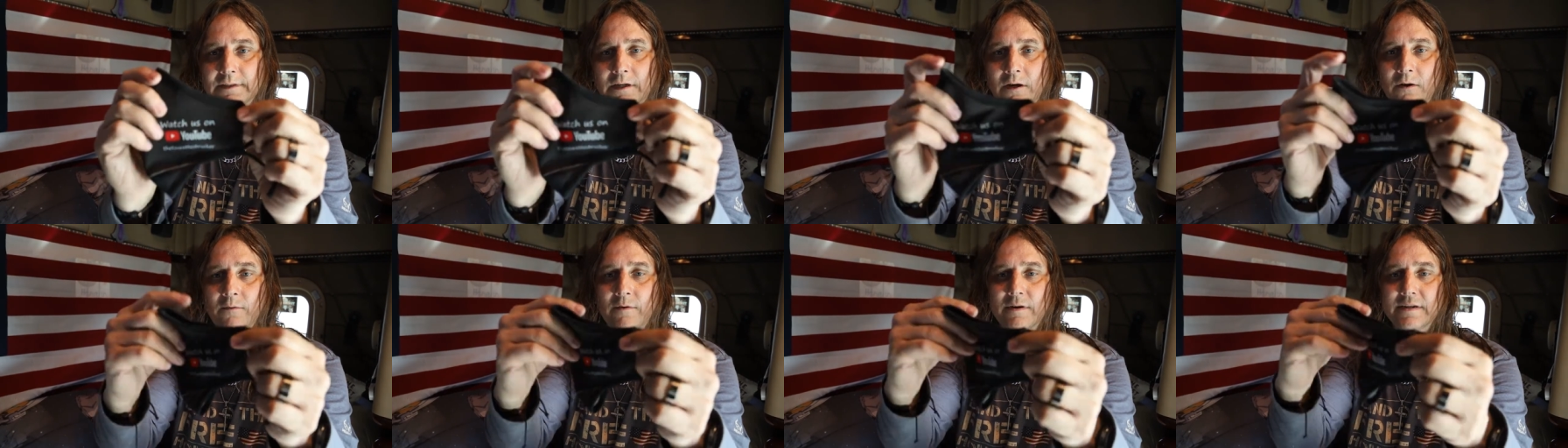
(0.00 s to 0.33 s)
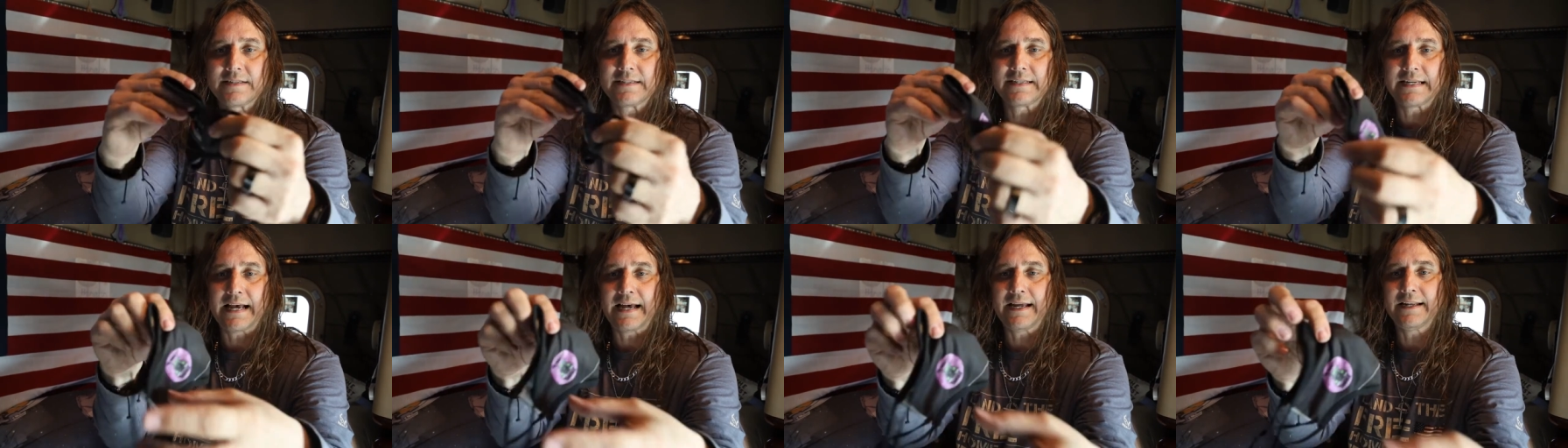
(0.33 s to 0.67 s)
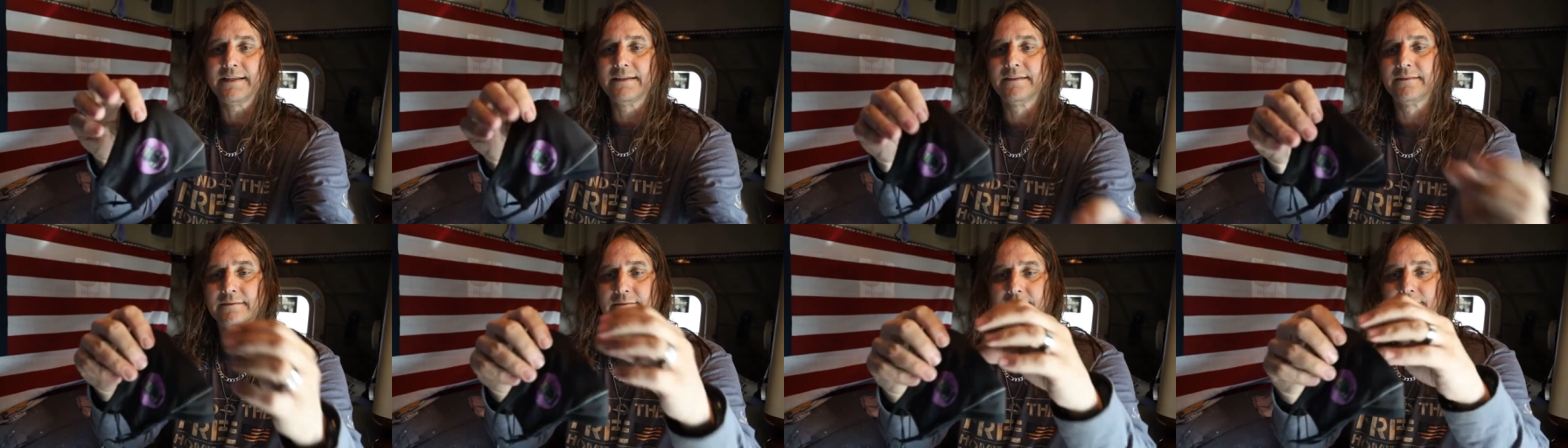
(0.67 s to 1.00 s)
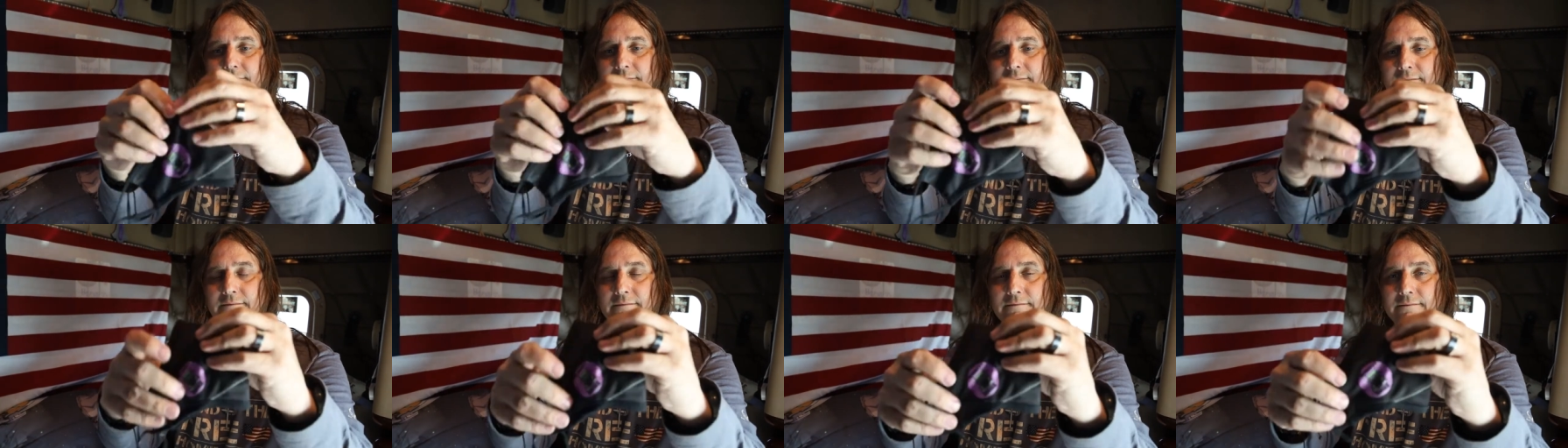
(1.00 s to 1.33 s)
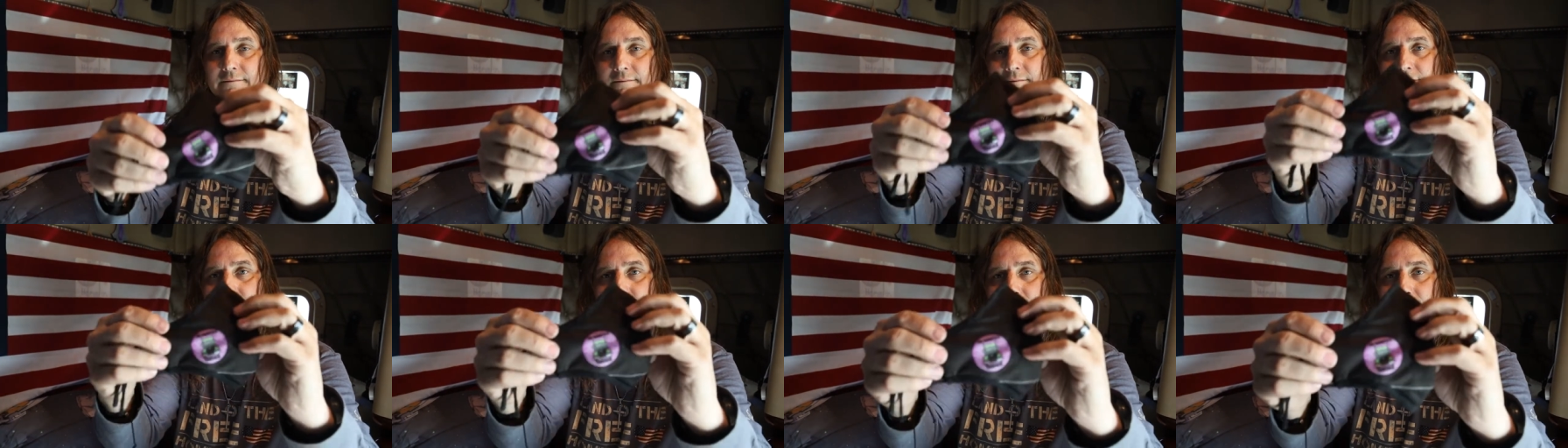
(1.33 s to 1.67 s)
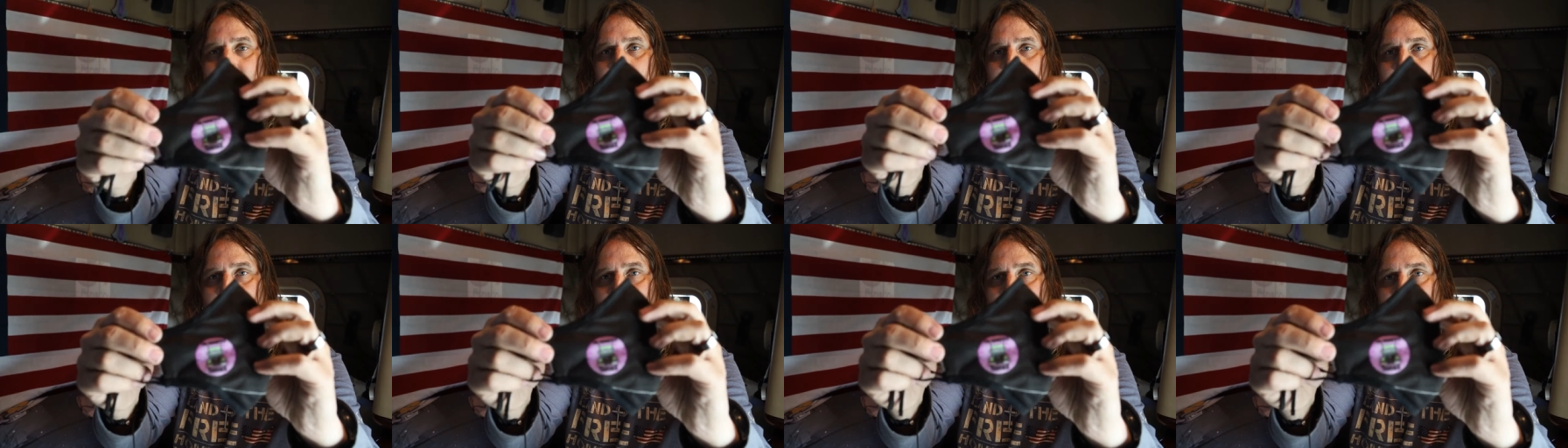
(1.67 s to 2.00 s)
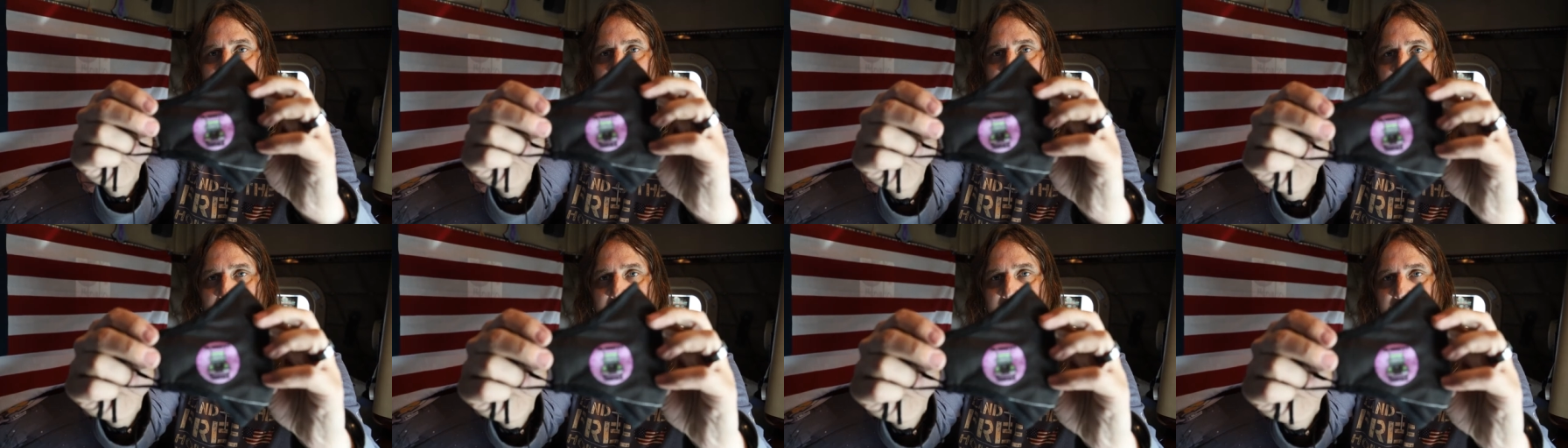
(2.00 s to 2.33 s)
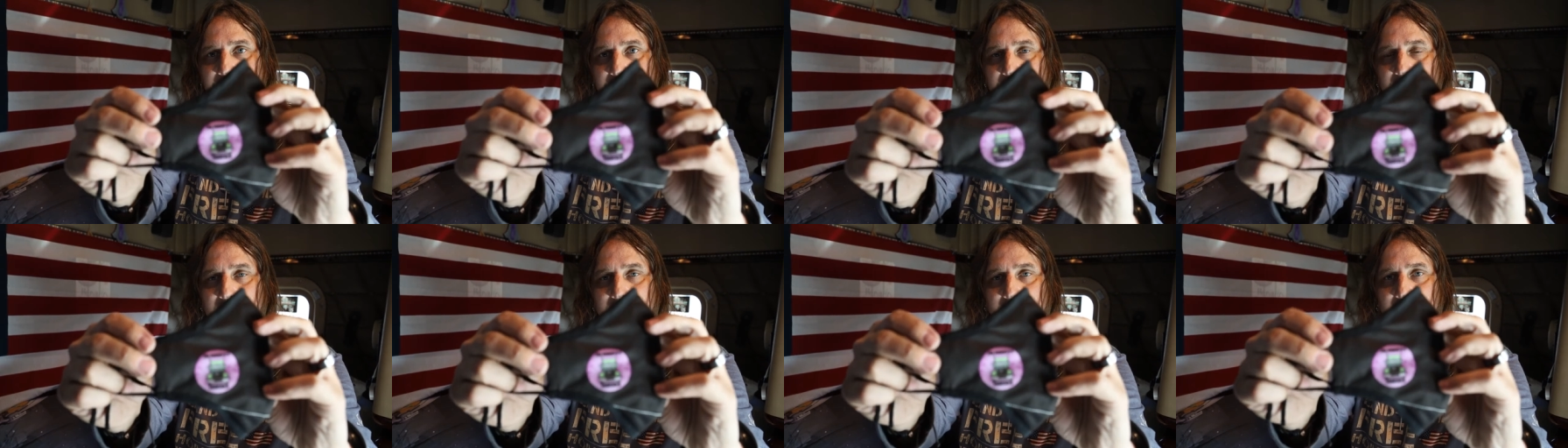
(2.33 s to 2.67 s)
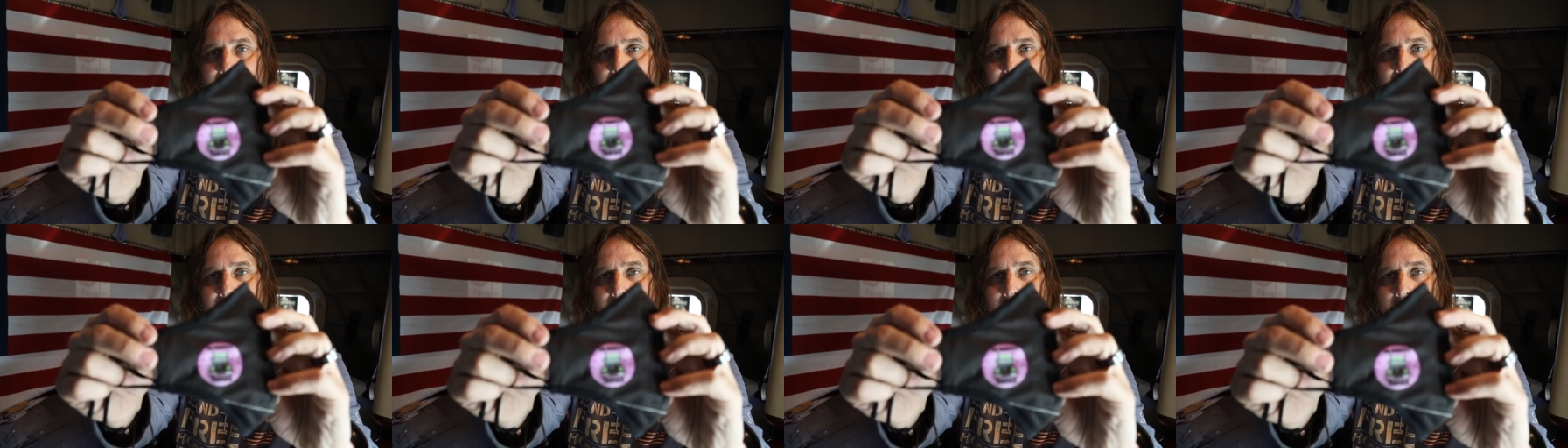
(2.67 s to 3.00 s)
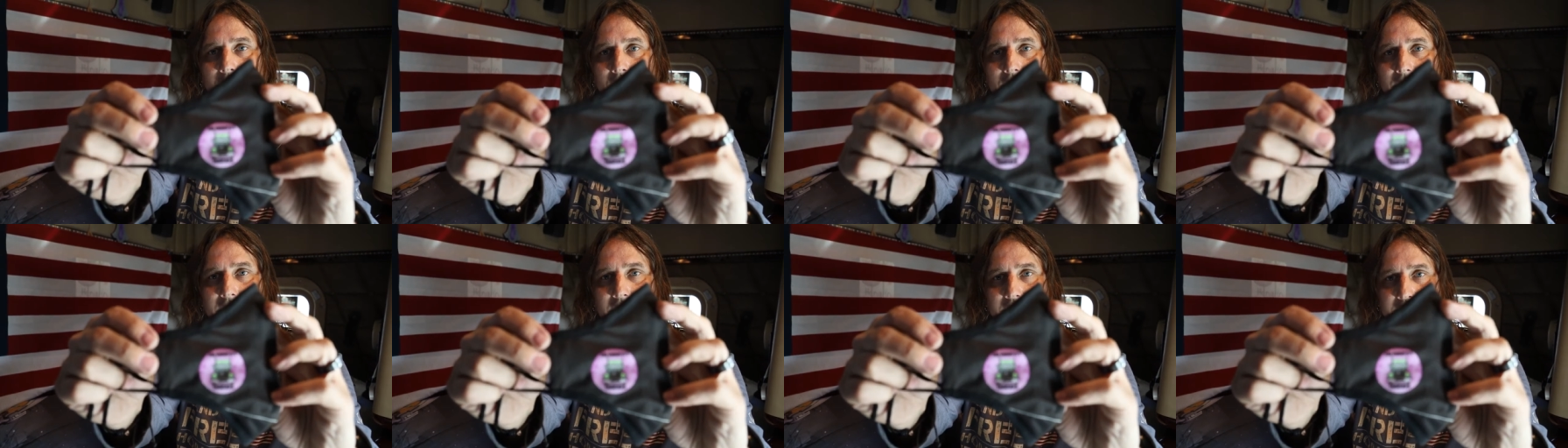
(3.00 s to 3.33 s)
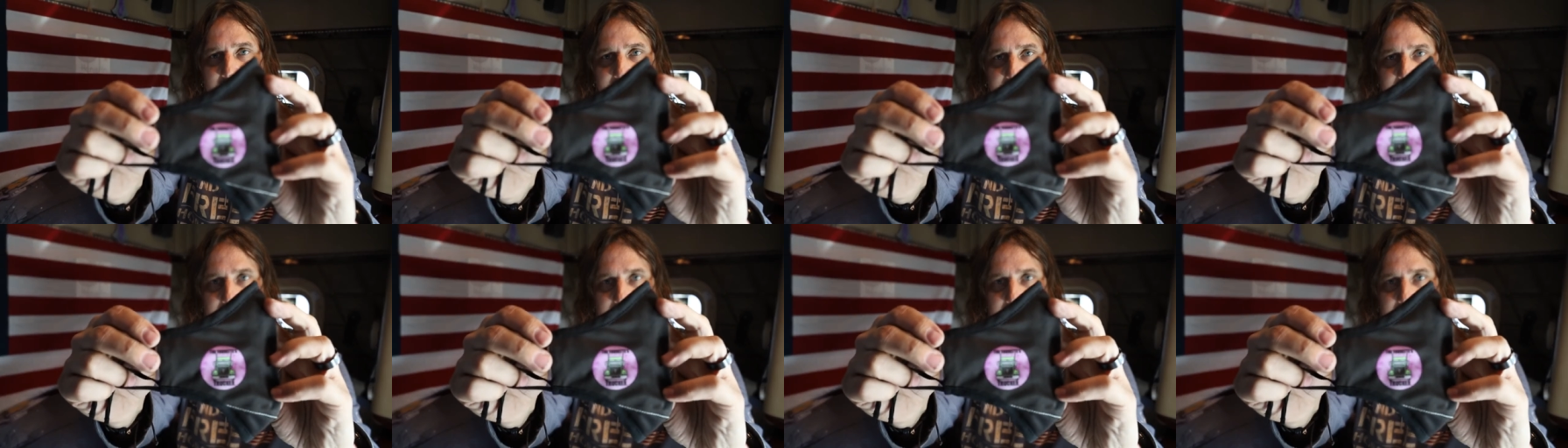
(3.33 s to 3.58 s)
on one side, my Tourette's Trucker logo on the other